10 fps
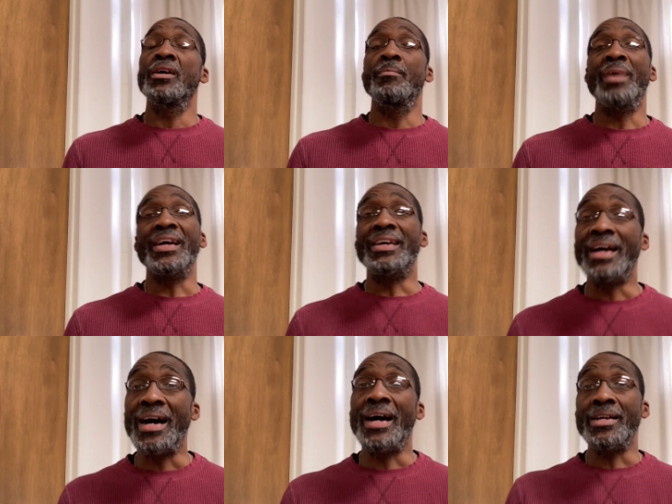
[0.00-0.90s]
by
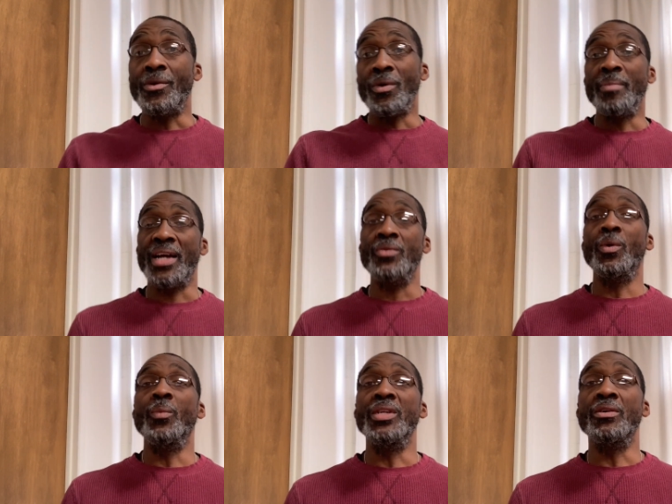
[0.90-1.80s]
God, going back to
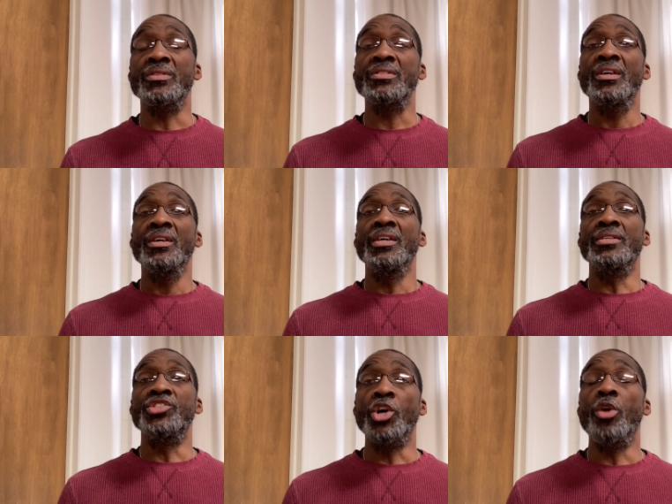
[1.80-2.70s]
what we noticed
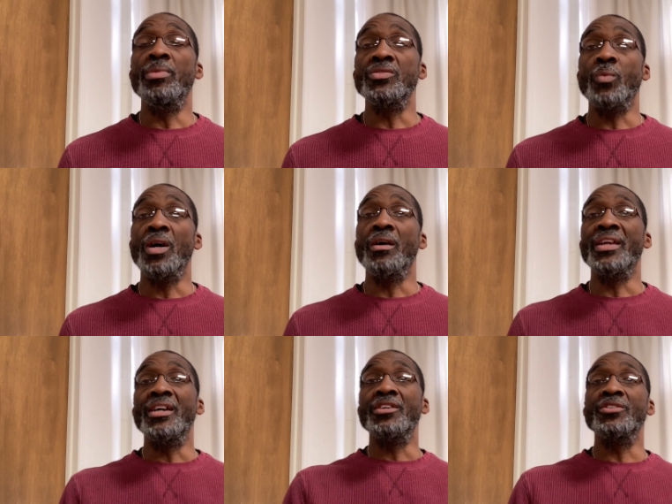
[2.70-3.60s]
in Job as well,
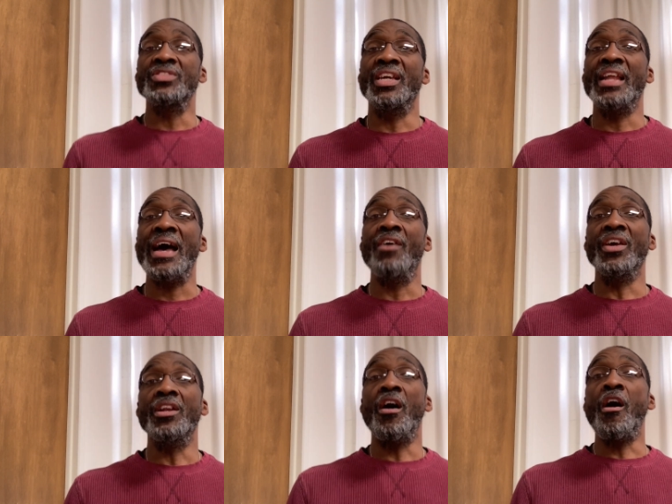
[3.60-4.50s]
and understand how
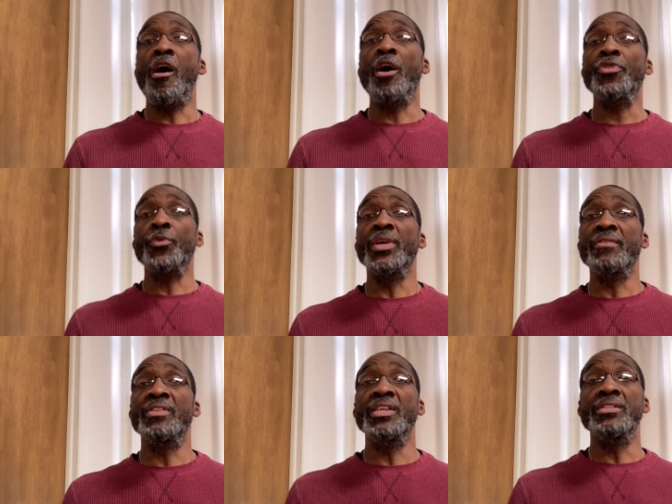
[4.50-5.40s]
in all three
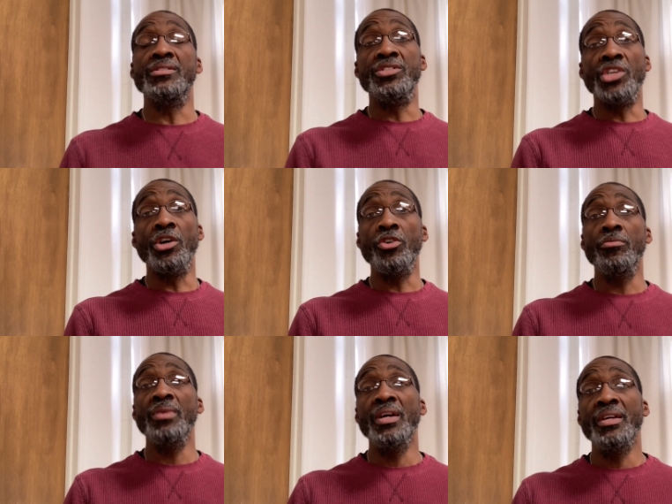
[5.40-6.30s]
of these,
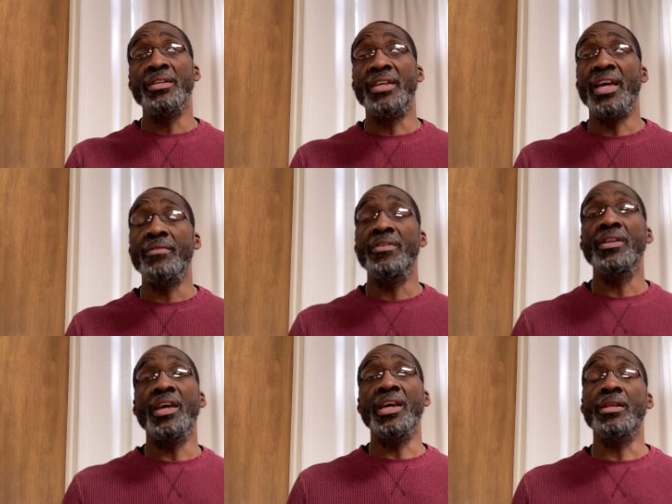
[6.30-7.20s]
Job, David,
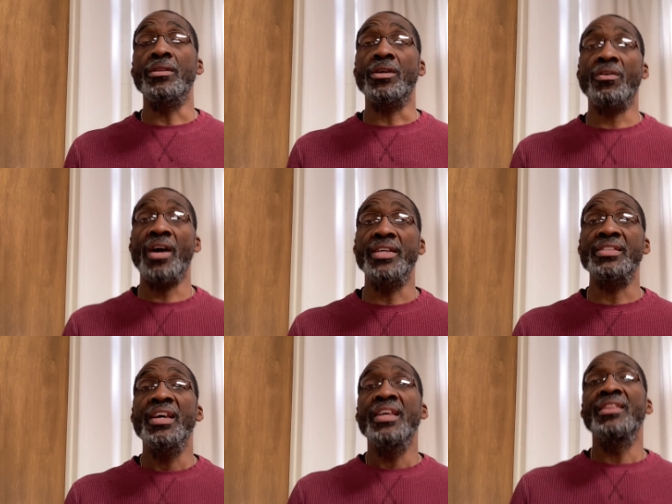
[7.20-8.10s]
and the Christ,
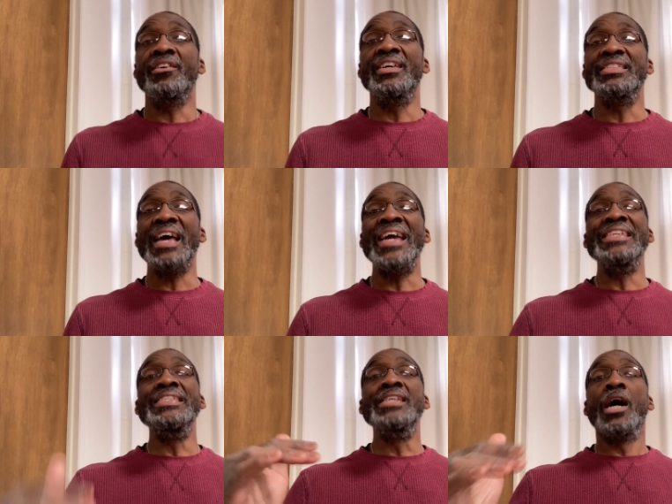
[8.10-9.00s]
there is
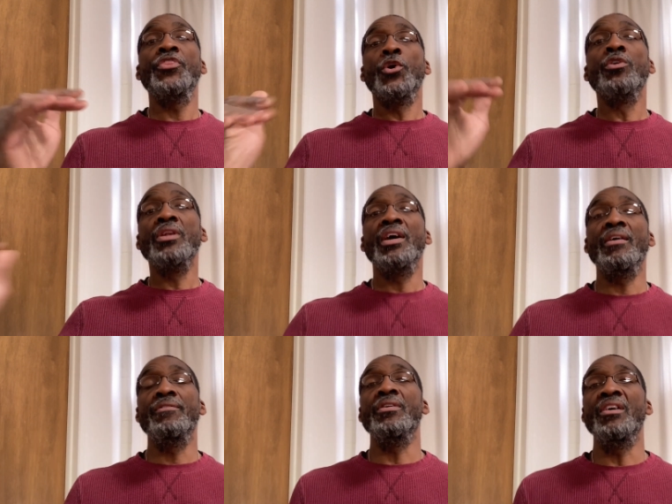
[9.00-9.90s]
another
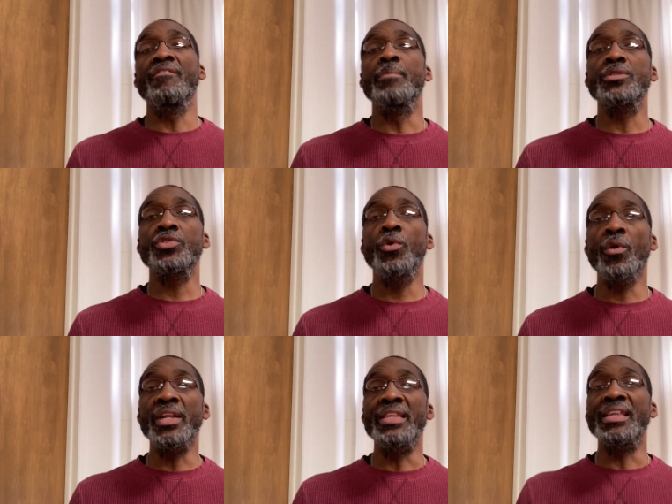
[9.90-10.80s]
level of
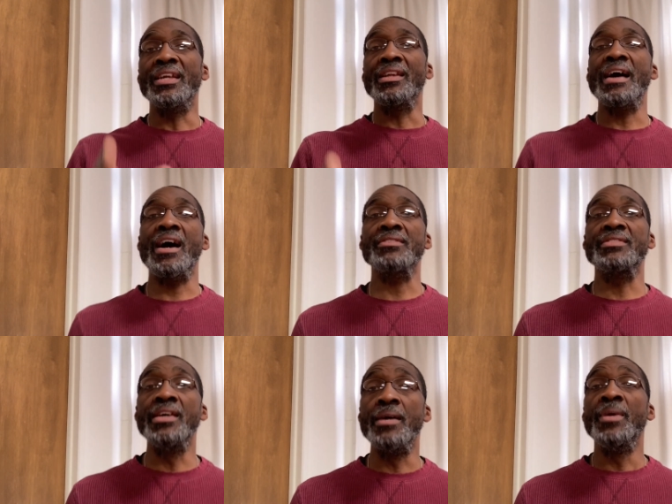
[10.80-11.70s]
maturity that allows
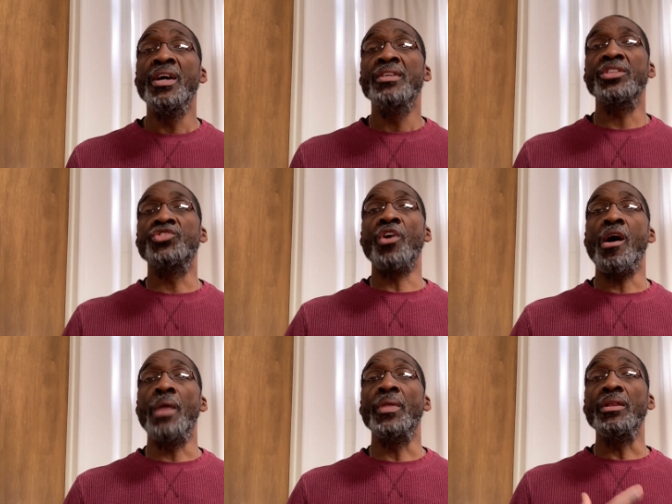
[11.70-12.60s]
them to draw
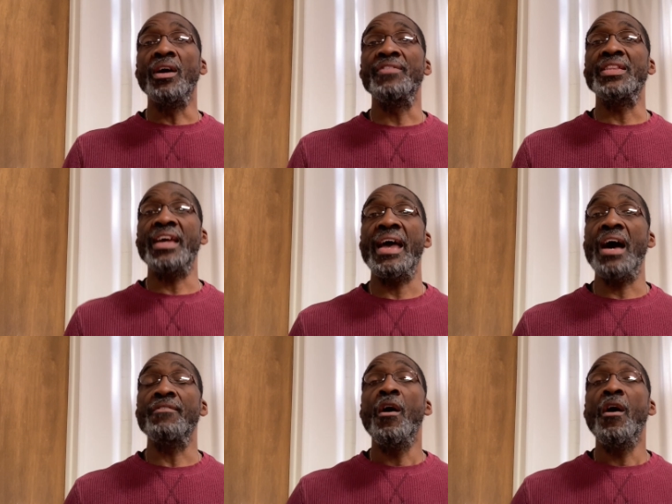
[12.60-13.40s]
on the love that they have